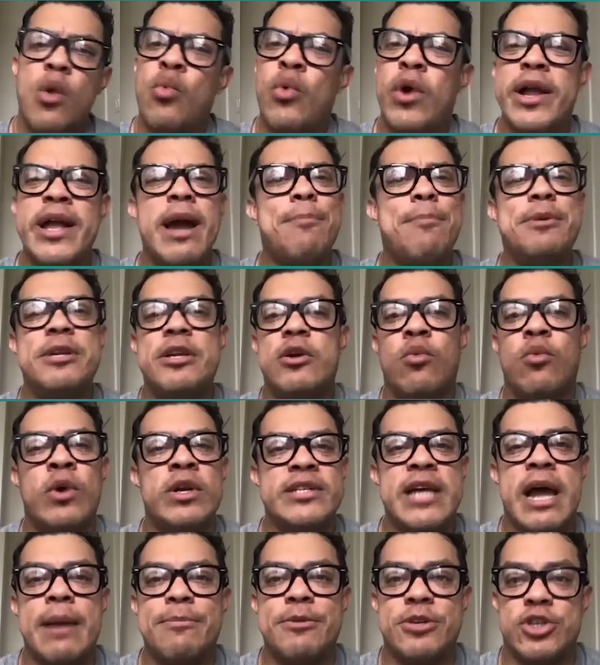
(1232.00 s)
what
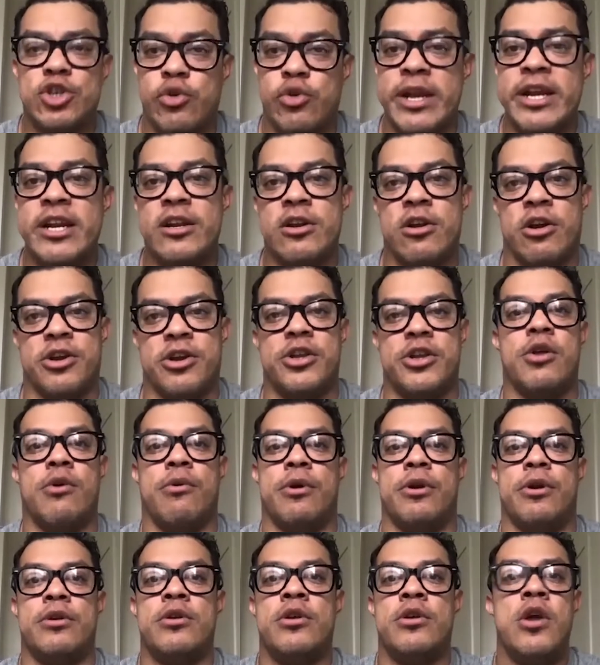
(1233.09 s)
what type of training are you
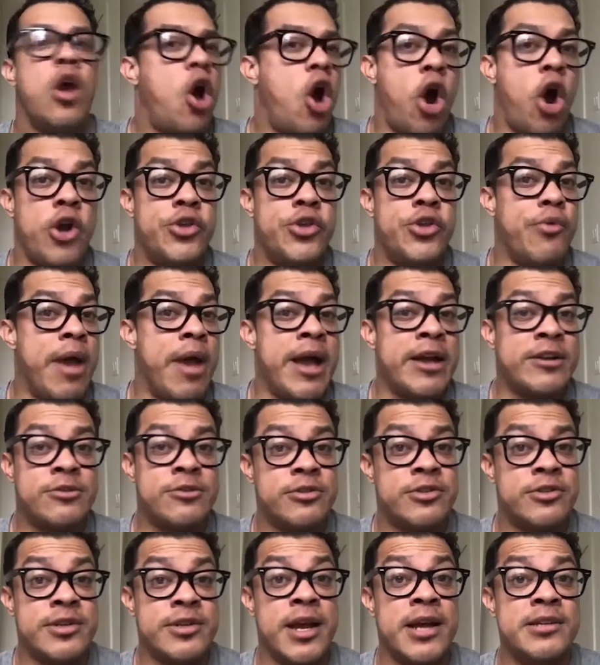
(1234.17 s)
doing? Are you
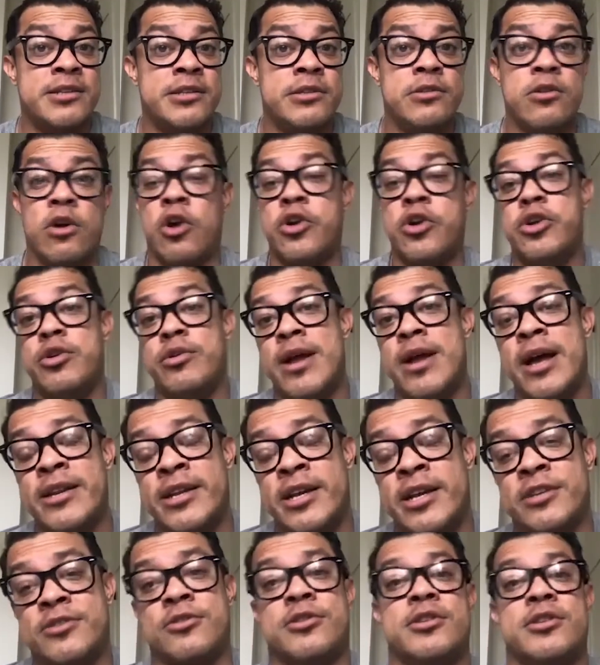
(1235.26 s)
exercising? Are you
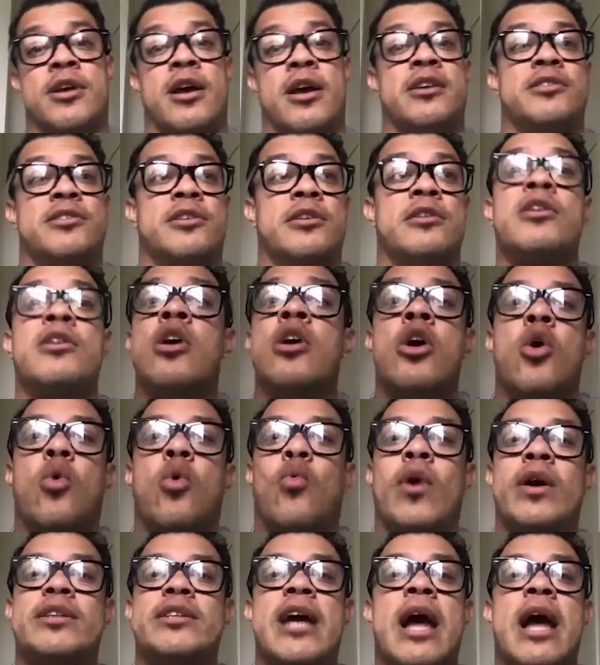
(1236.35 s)
not exercising?
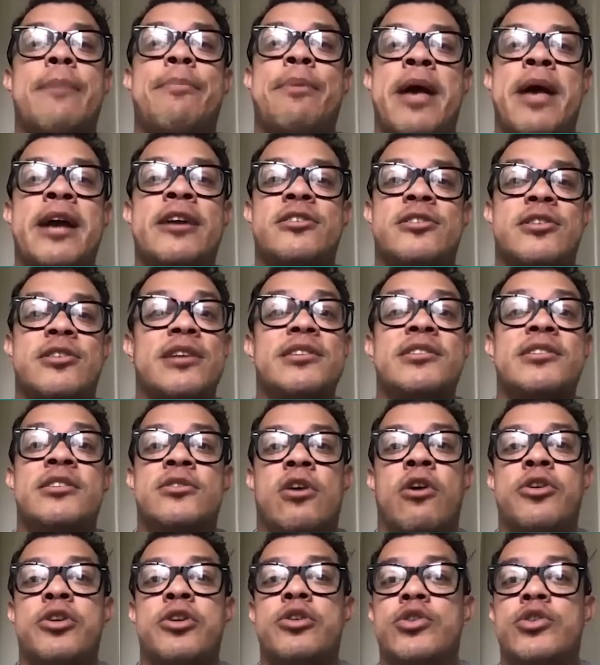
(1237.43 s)
What type of
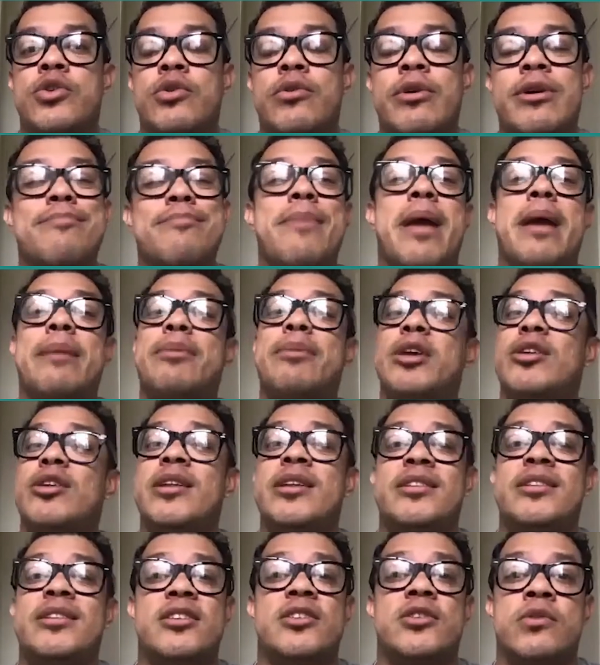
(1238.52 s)
exercises are you doing? Maybe you
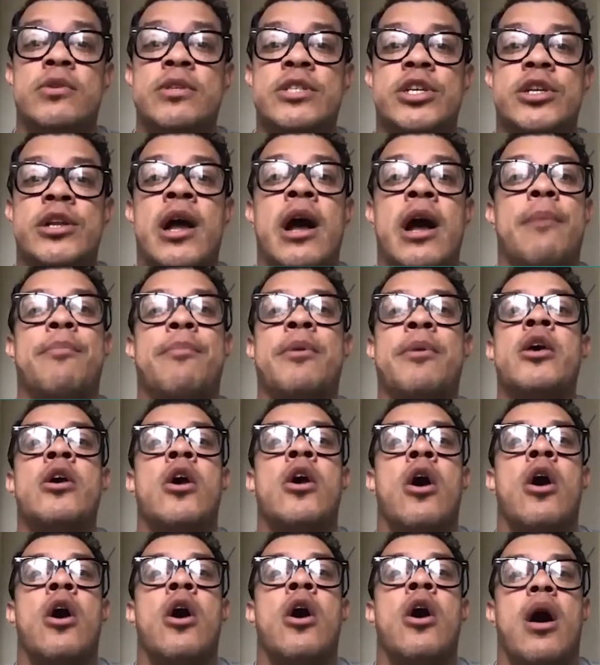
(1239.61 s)
need to switch it up.
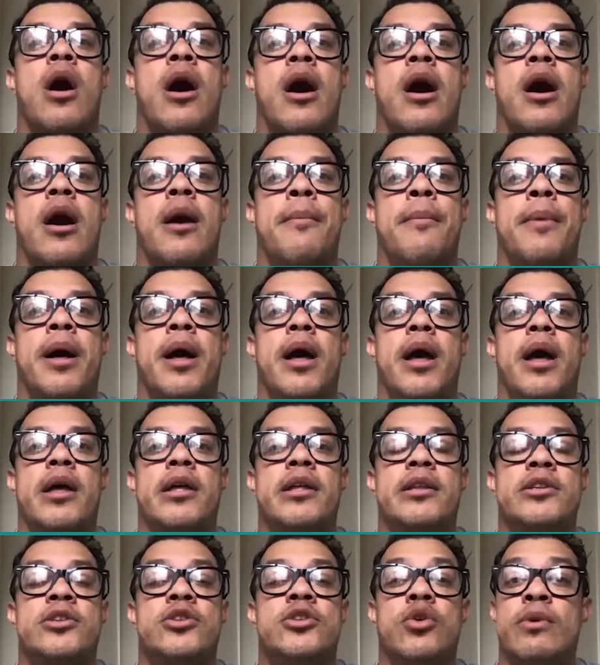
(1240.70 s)
Um,
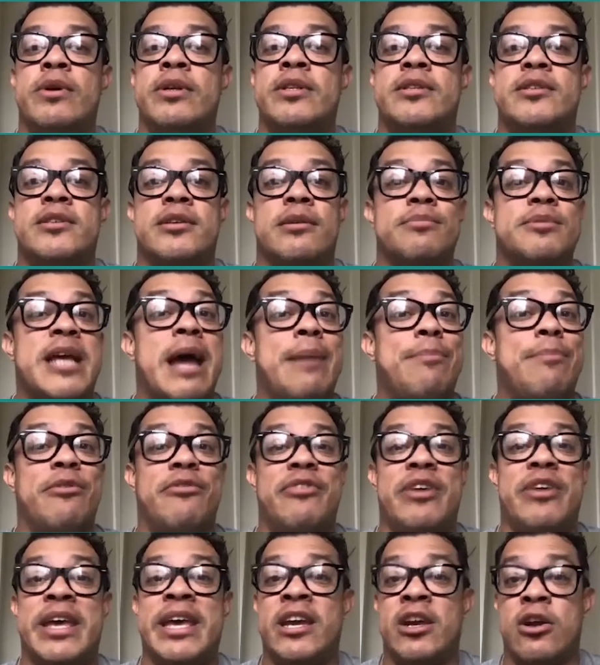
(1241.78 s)
doing some type
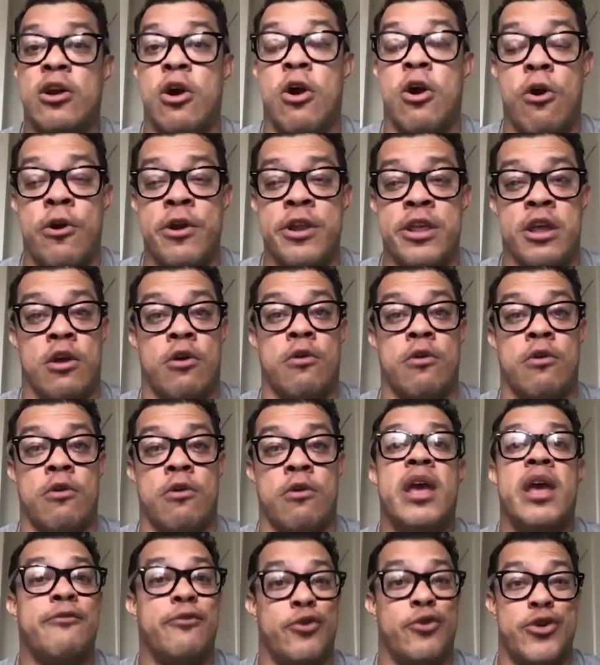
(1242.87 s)
of HIIT cardio.
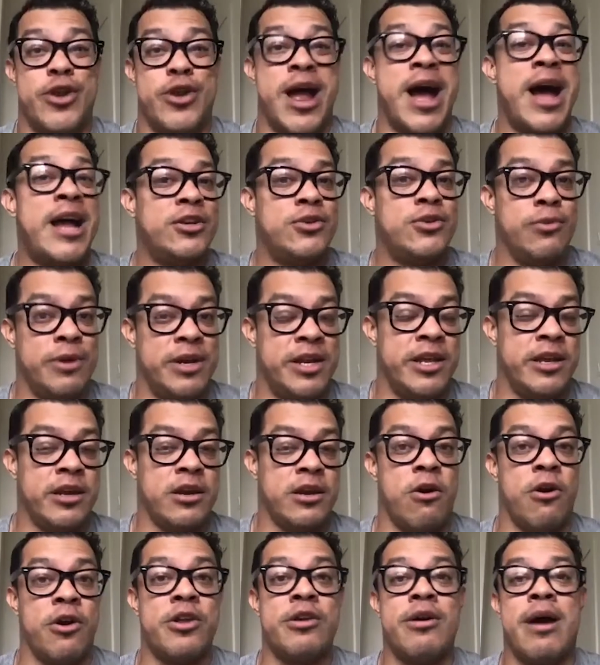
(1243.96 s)
If you're not doing HIIT
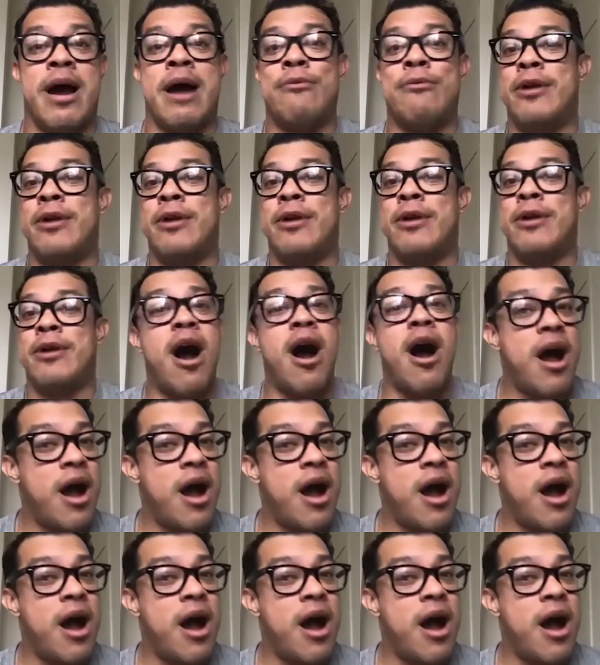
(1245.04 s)
cardio, I would